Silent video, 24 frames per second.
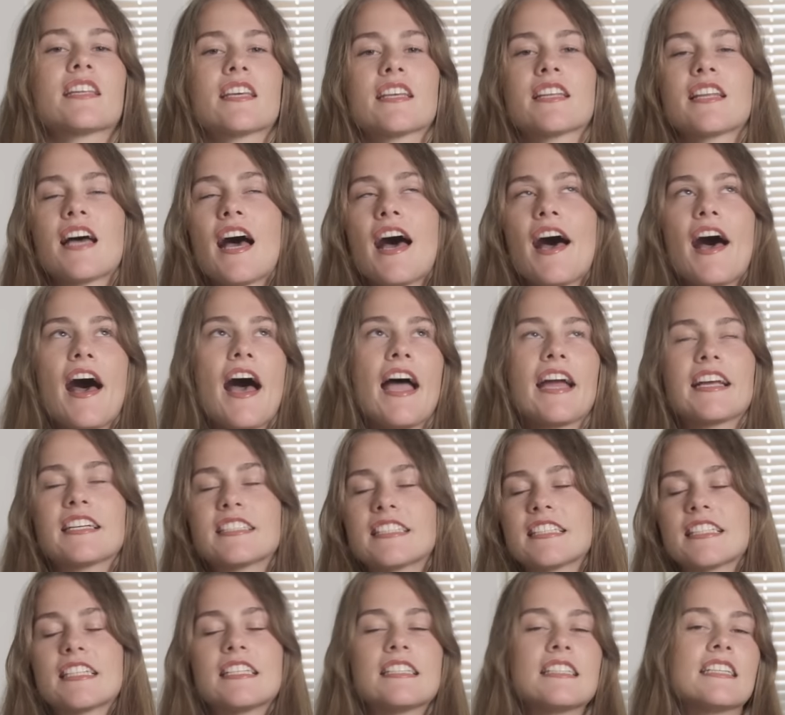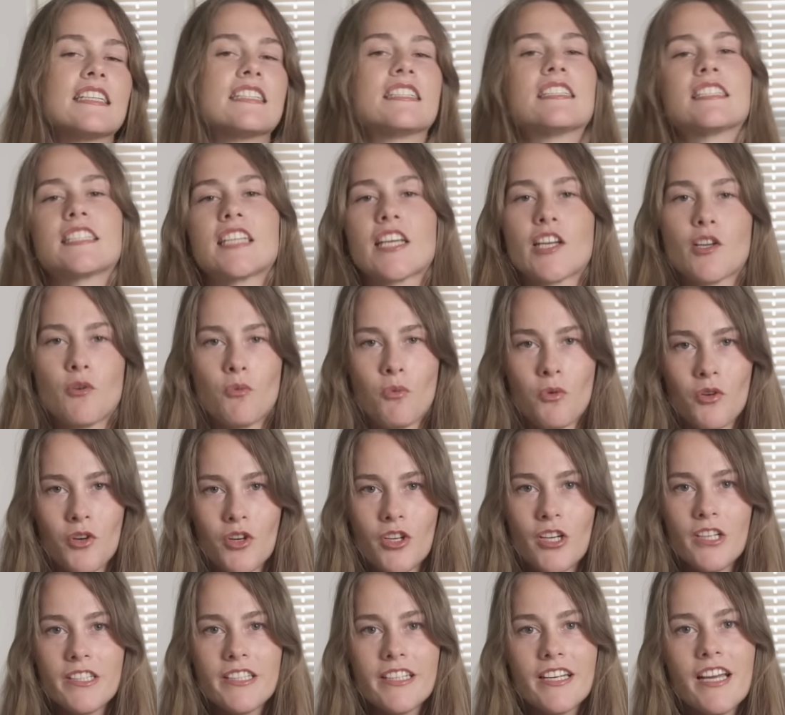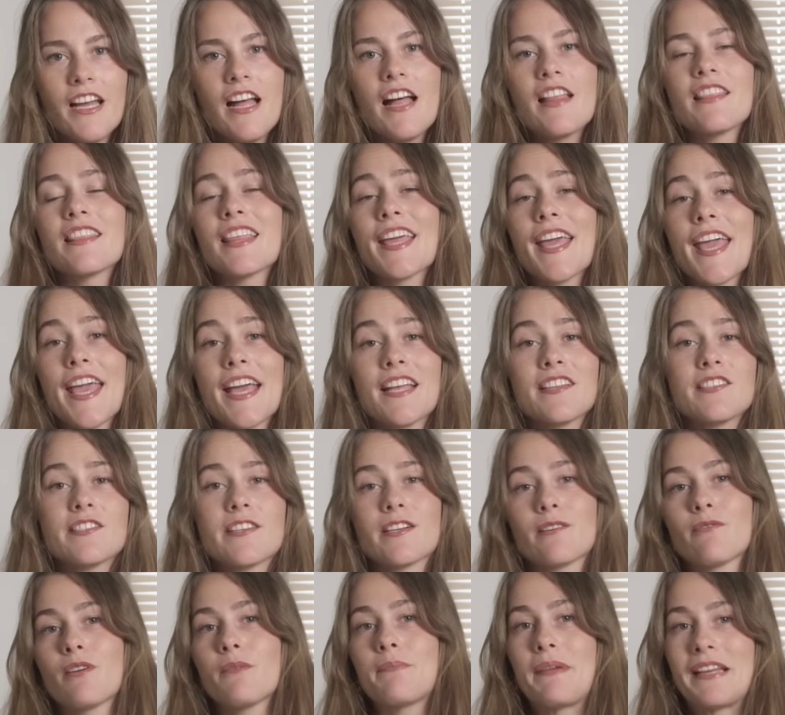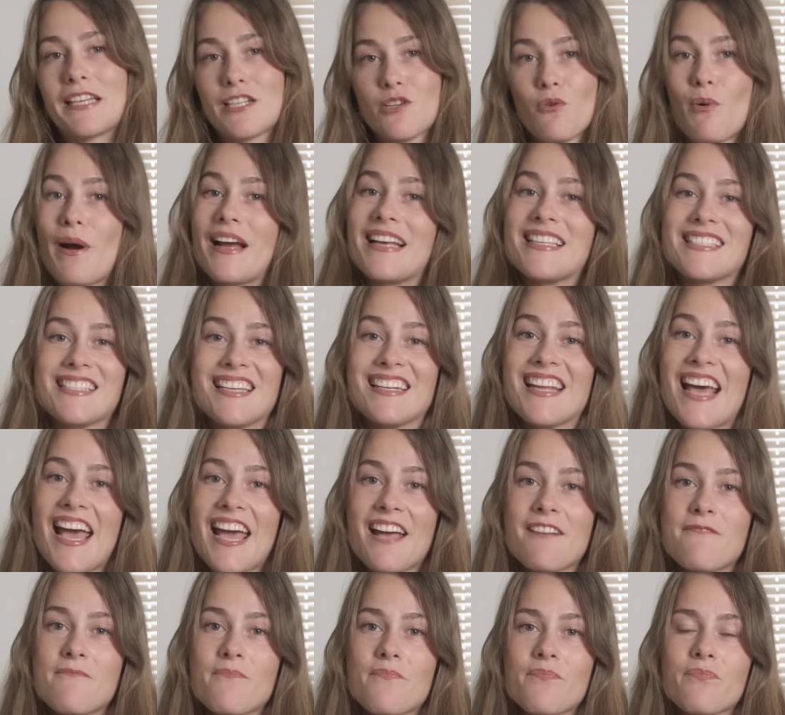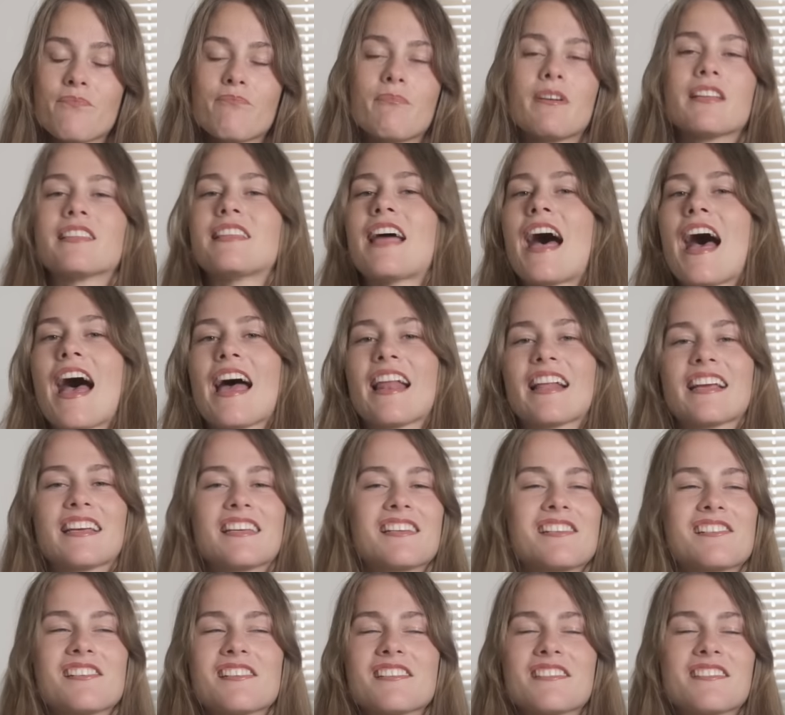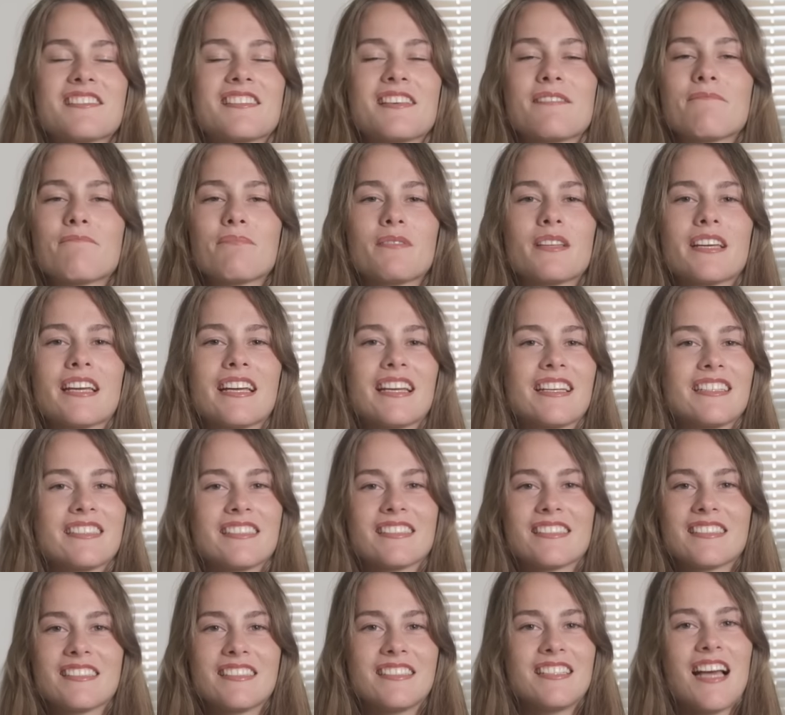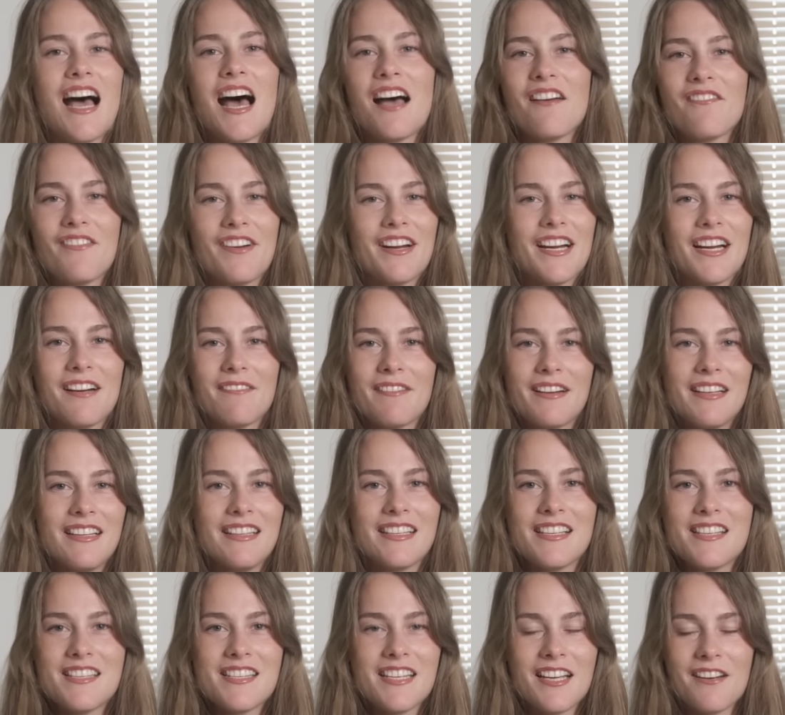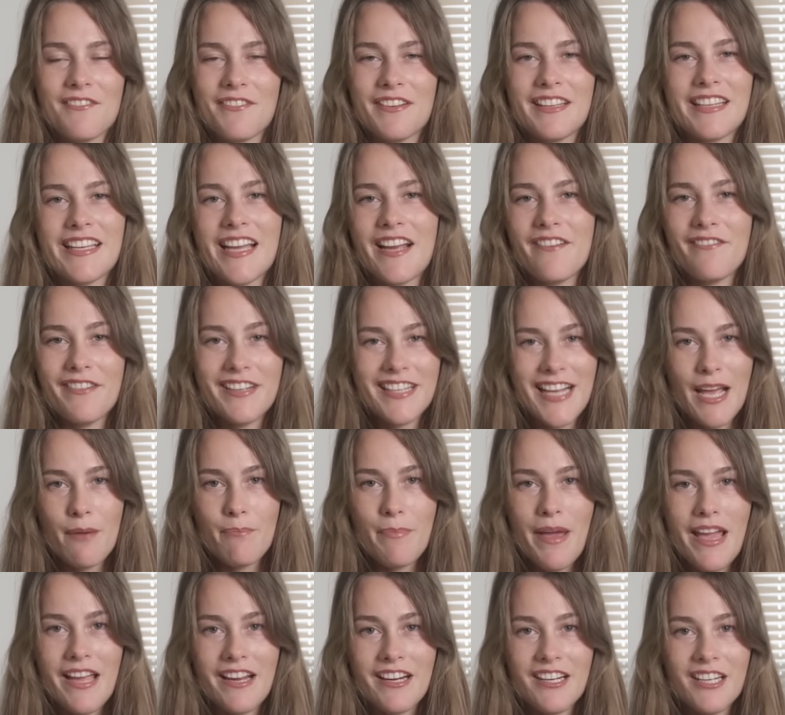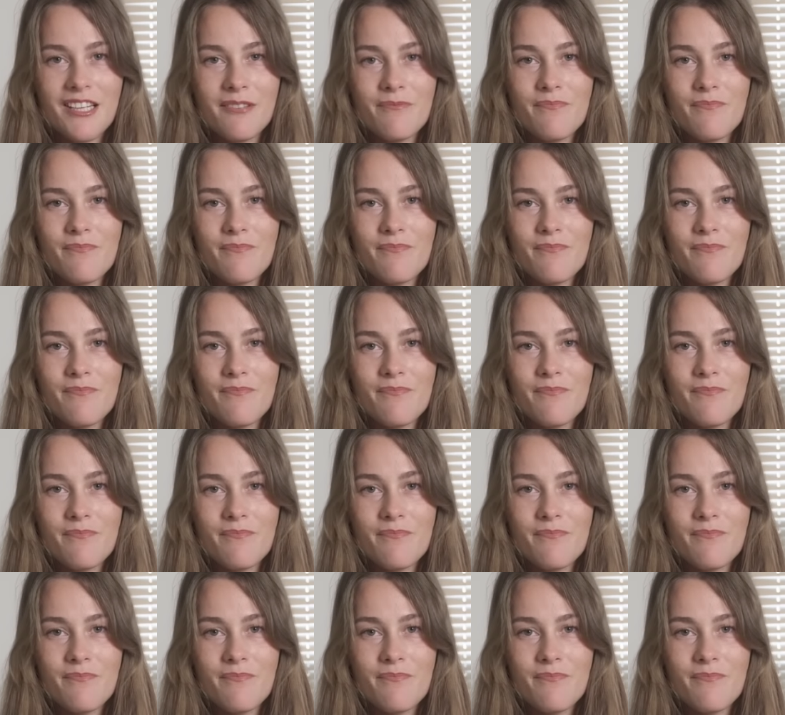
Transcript: an idealistic world, the answer would be twice a day. But that is just simply not very realistic for the everyday baker.